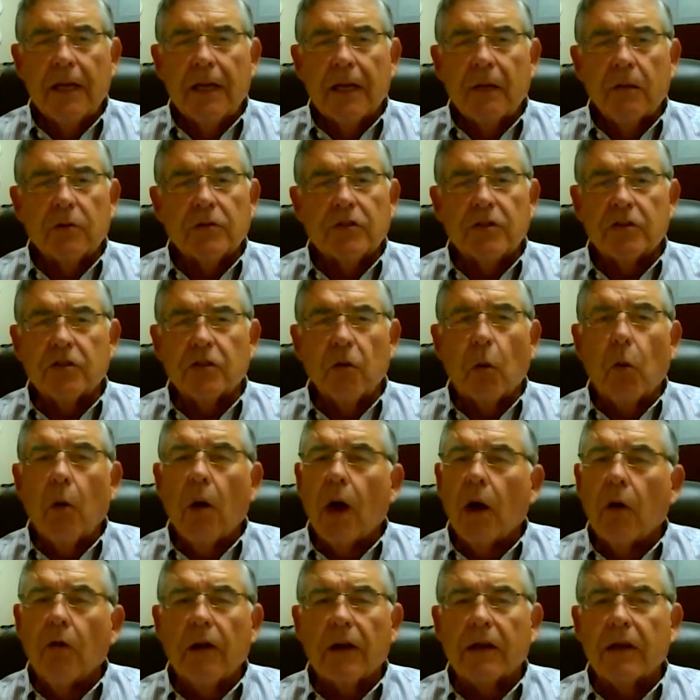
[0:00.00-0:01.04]
It was just a
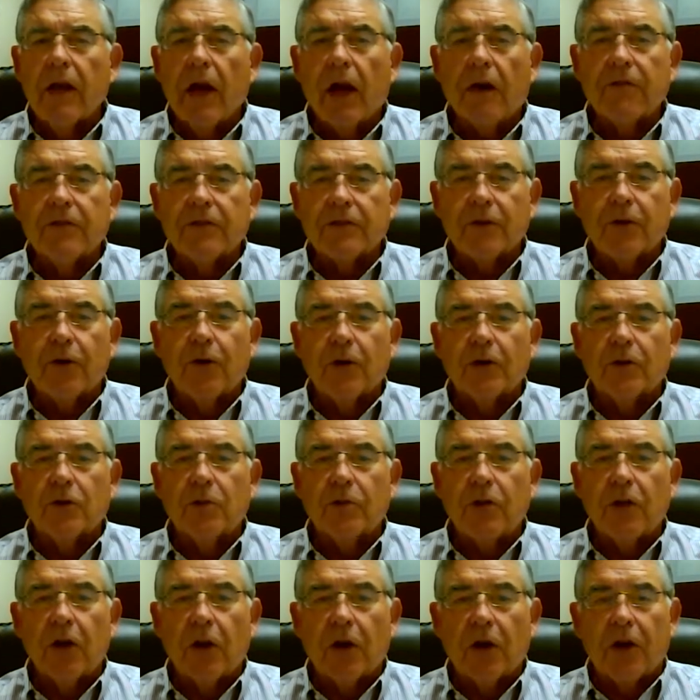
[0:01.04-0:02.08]
well-run conference. Of course,
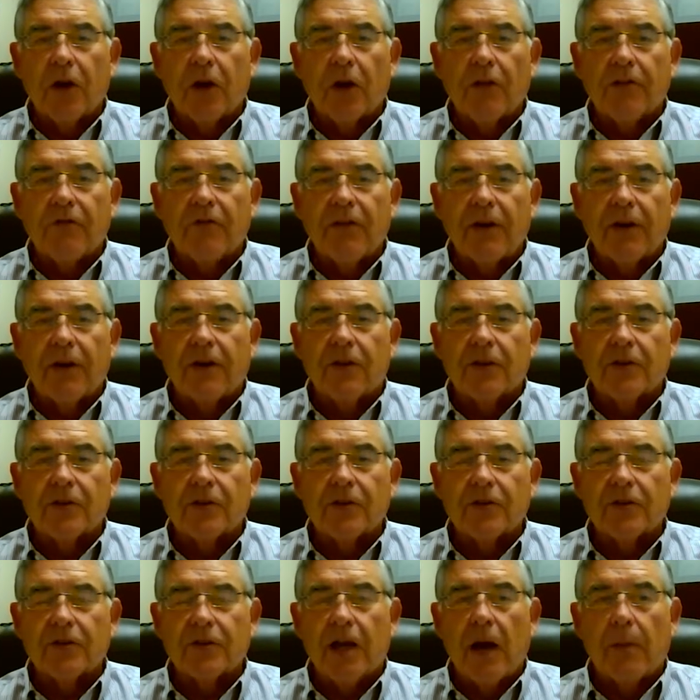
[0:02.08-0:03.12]
when you look at all the vendors,
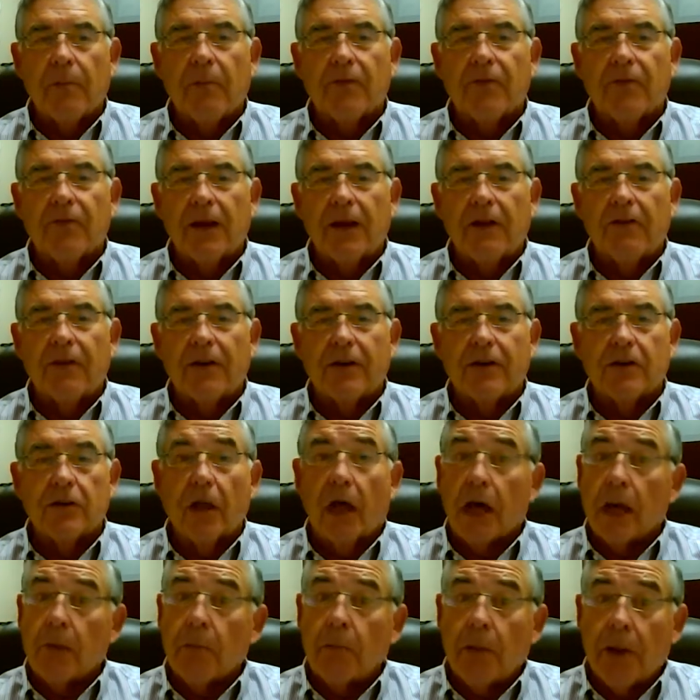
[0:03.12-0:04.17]
there's a couple funny vendors. A
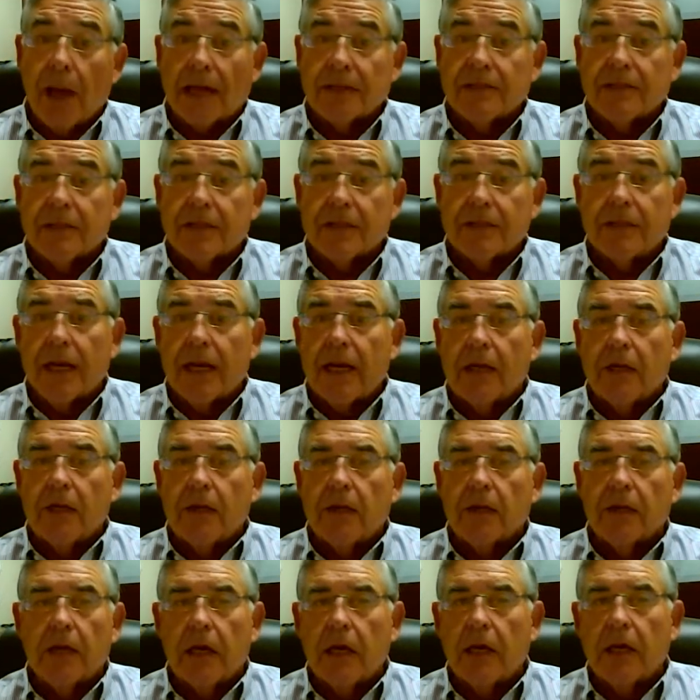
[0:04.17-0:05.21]
lot of plastics, I didn't
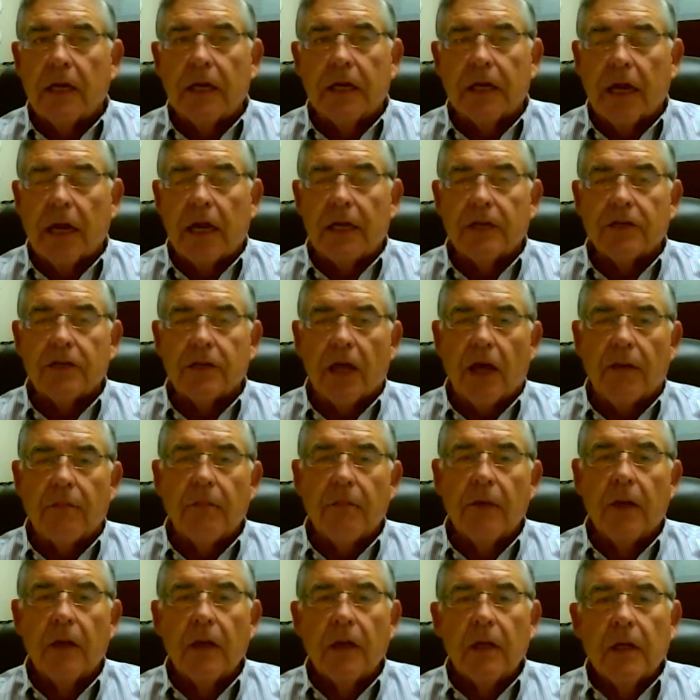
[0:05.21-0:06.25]
engage them.
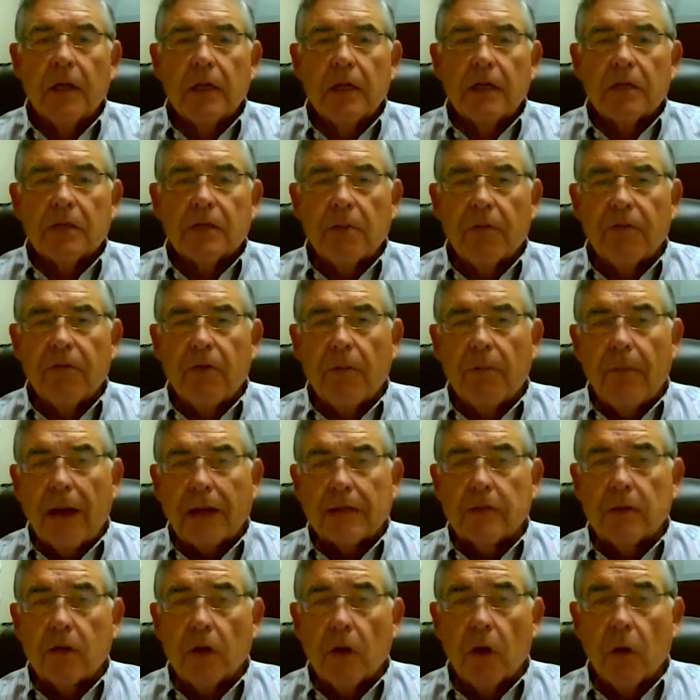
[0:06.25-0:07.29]
Some of the
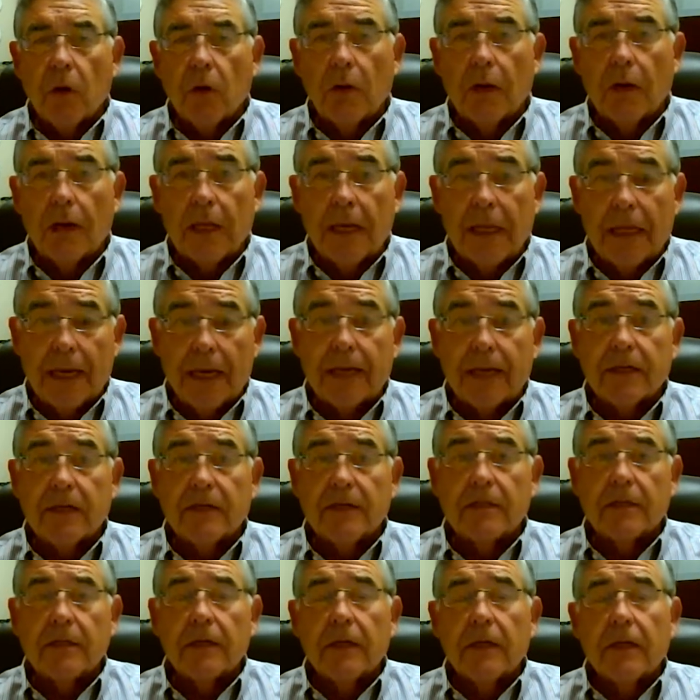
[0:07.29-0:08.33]
Mexico
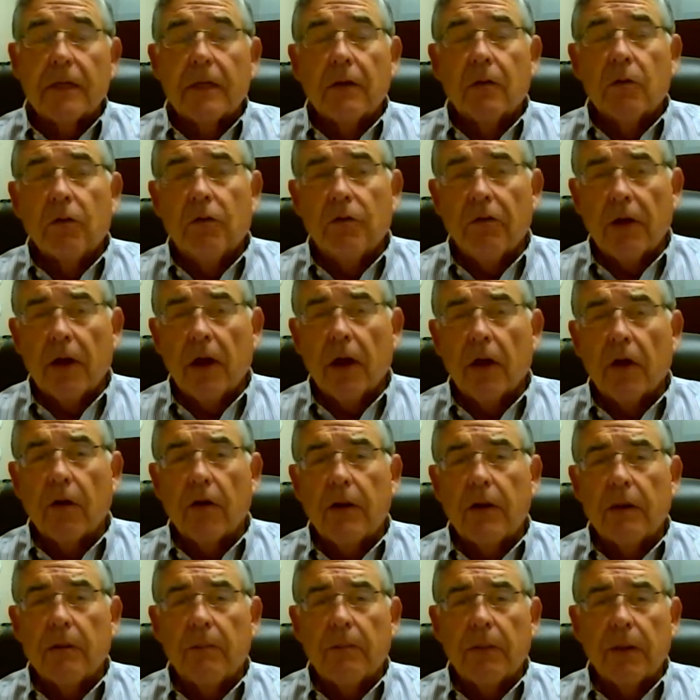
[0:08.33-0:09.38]
clinics were there
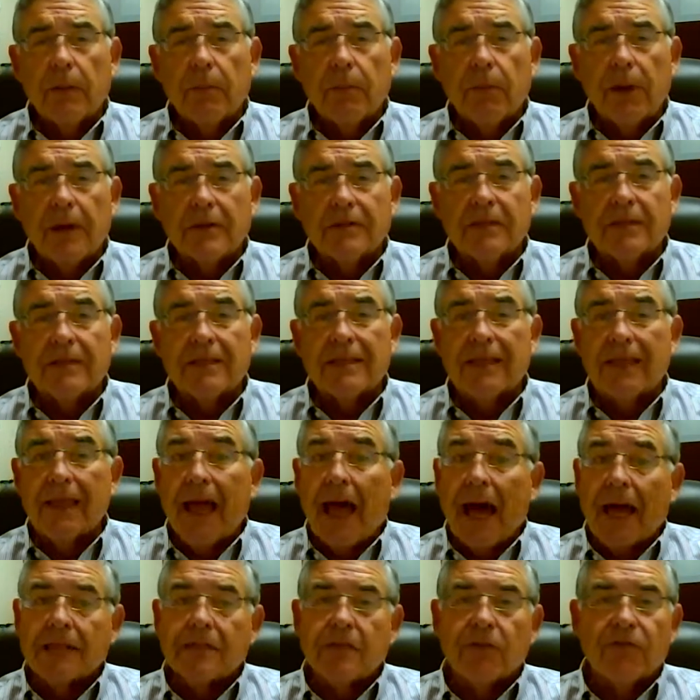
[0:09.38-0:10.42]
in big presence, and
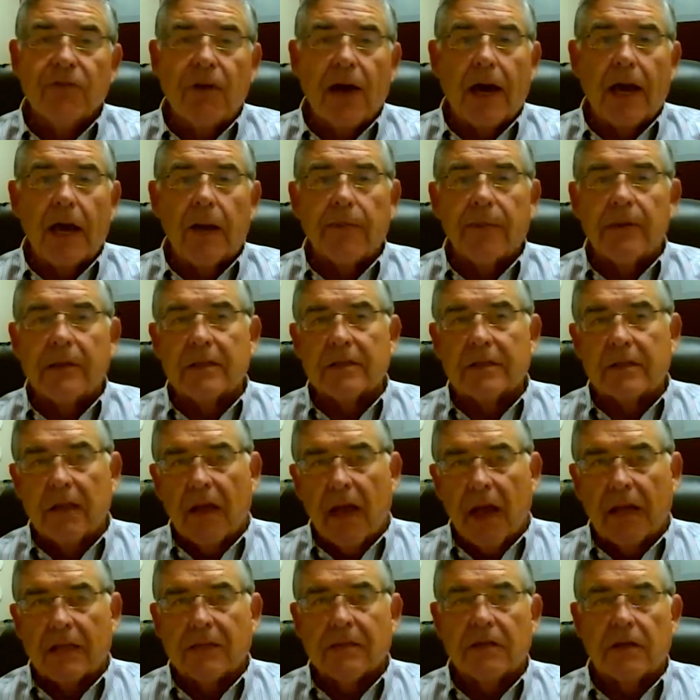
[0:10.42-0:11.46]
lots of vitamins,
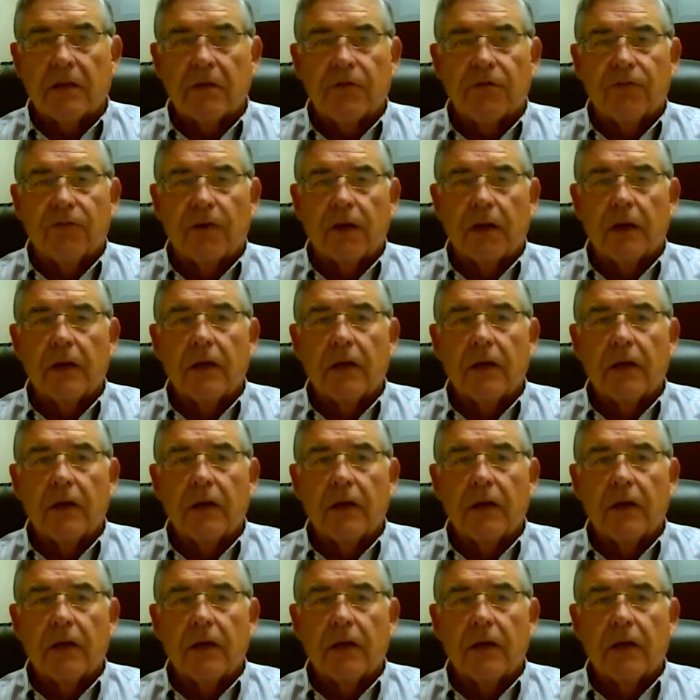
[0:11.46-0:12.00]
lots of